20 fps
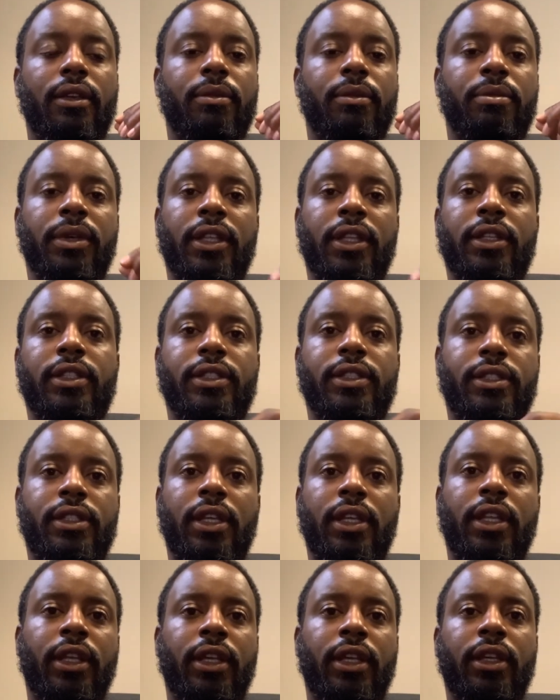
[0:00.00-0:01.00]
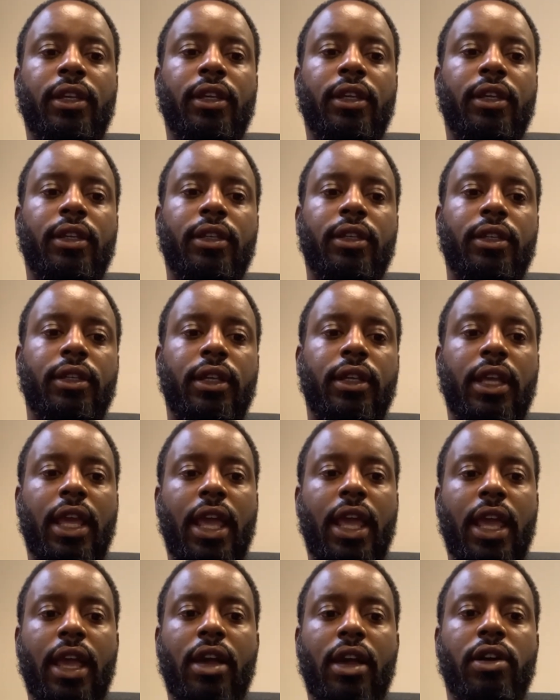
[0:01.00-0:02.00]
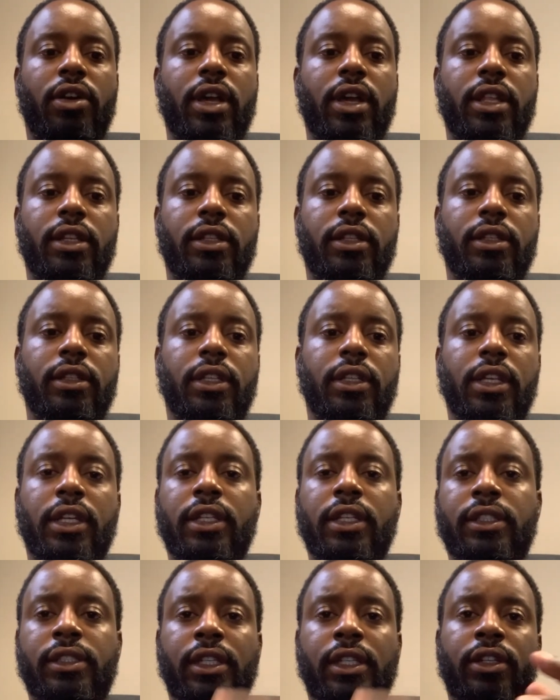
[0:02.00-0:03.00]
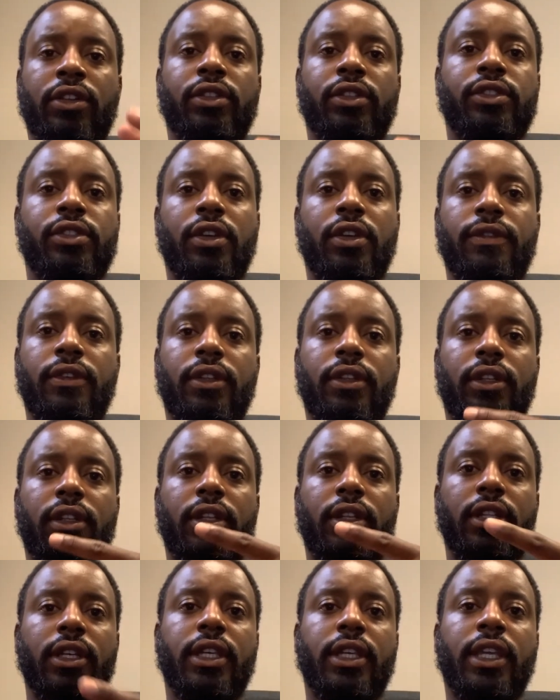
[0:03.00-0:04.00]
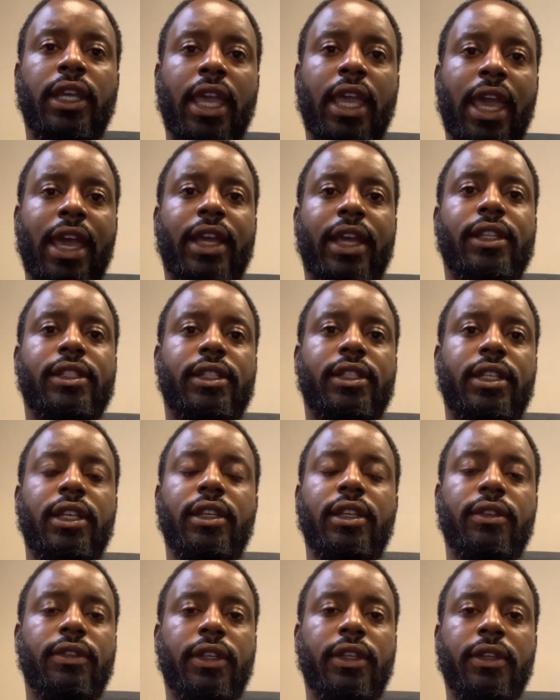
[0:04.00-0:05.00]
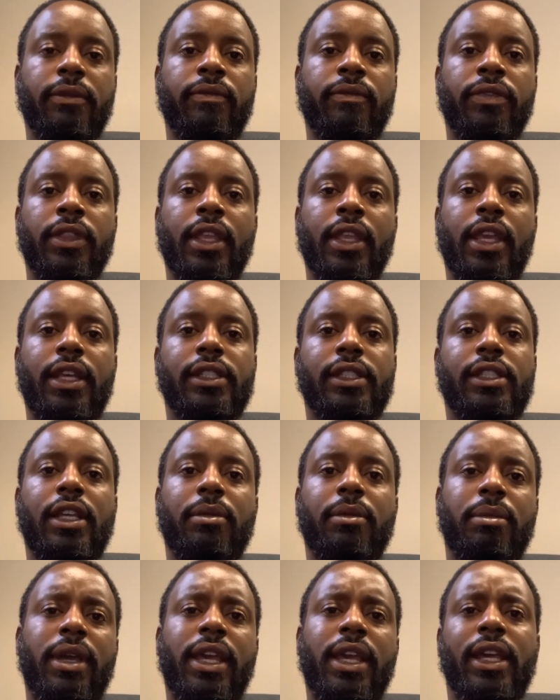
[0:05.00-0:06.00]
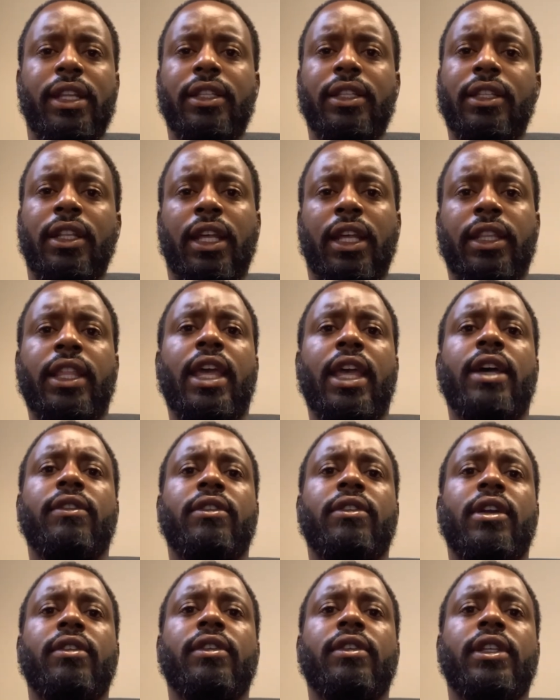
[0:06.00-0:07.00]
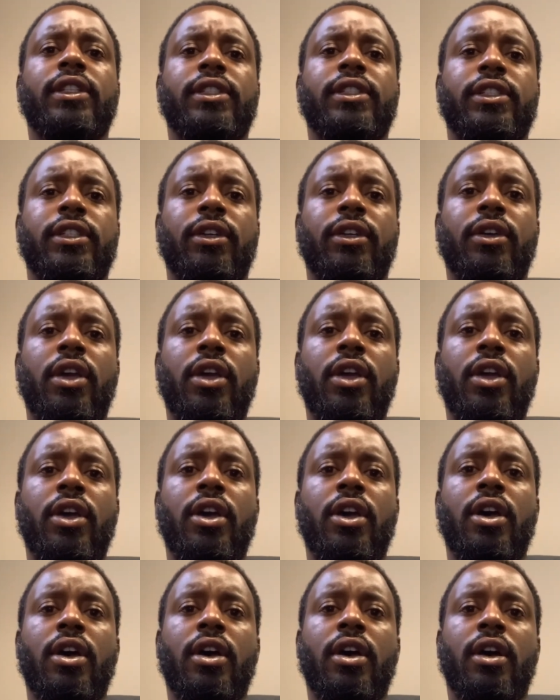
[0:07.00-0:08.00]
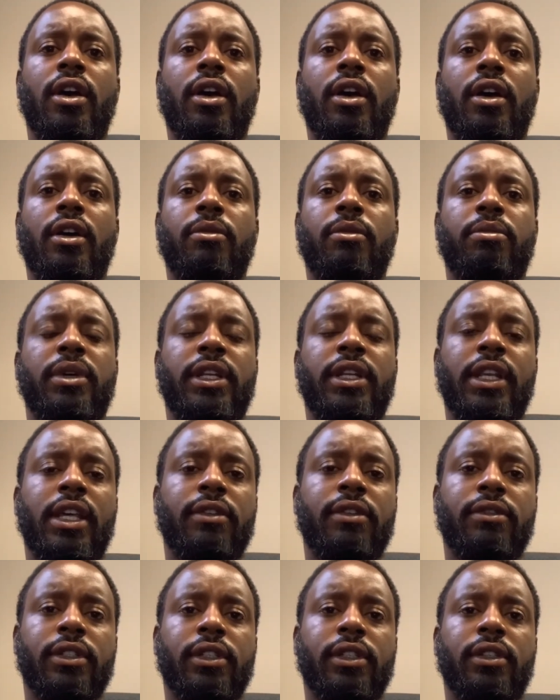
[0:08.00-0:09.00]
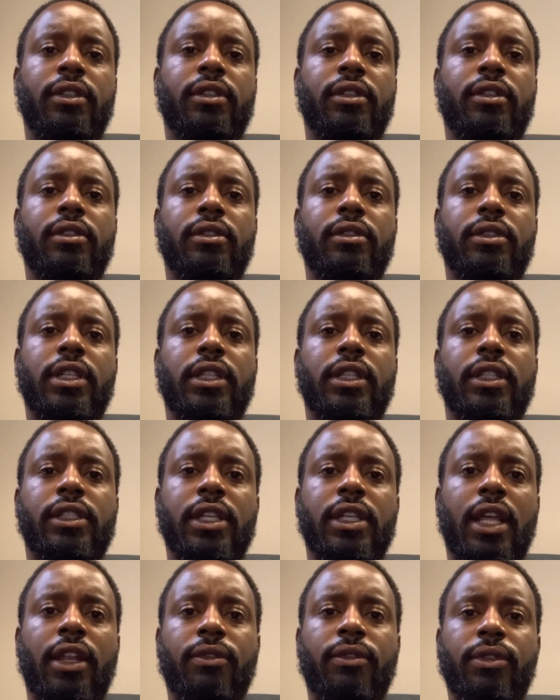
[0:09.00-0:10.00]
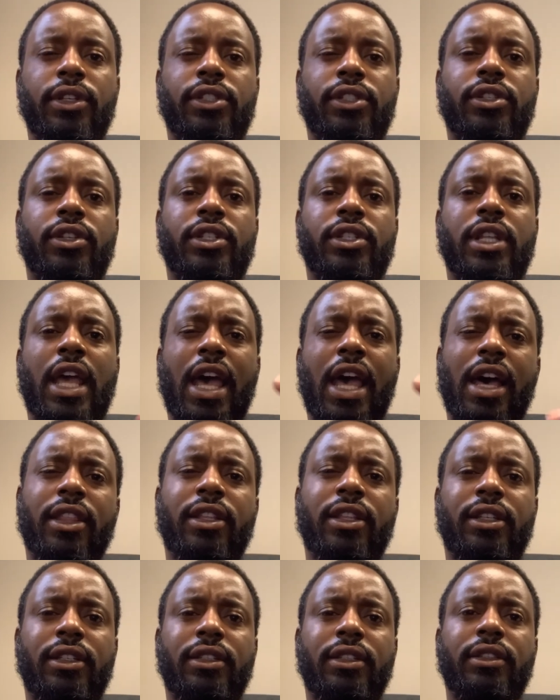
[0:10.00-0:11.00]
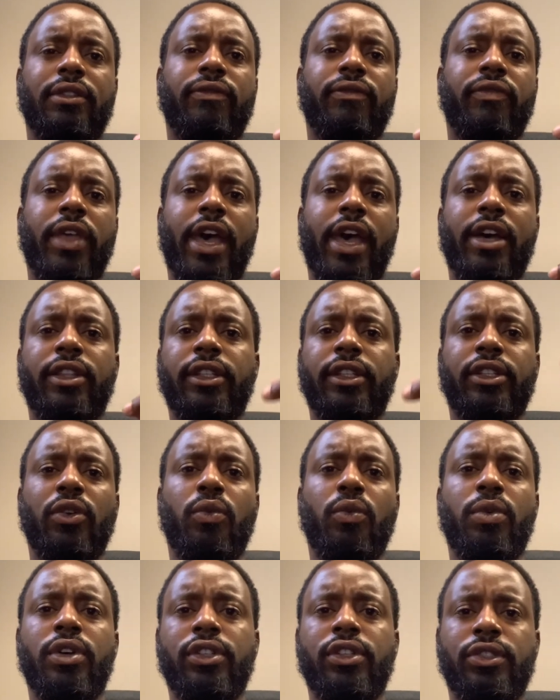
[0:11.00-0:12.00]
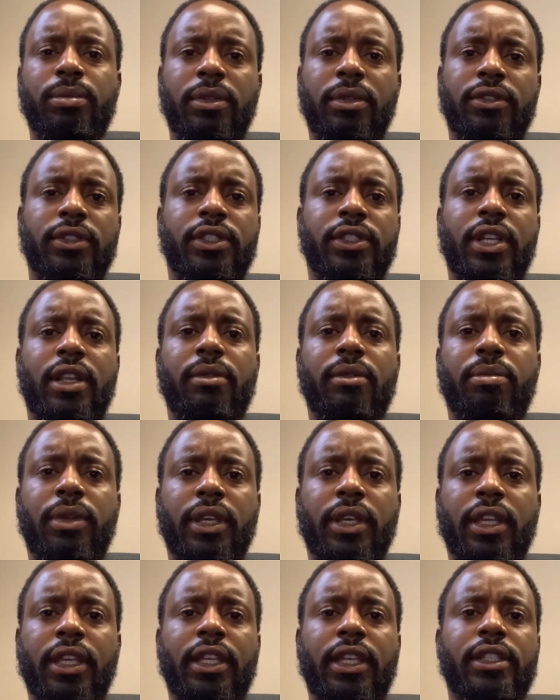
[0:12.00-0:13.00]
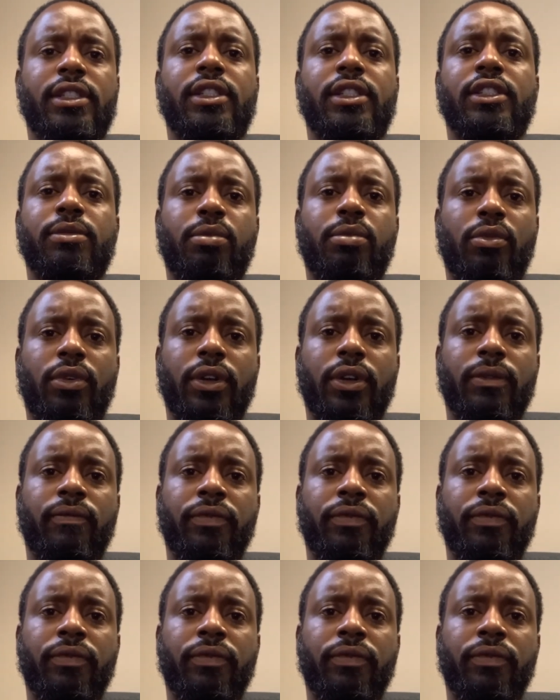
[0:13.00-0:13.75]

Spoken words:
been sitting on the sofa looking at TV and say, man, it looks like they have a great relationship, but never take the time to research and how did the Will Smiths and Jada Pinkett get to this point.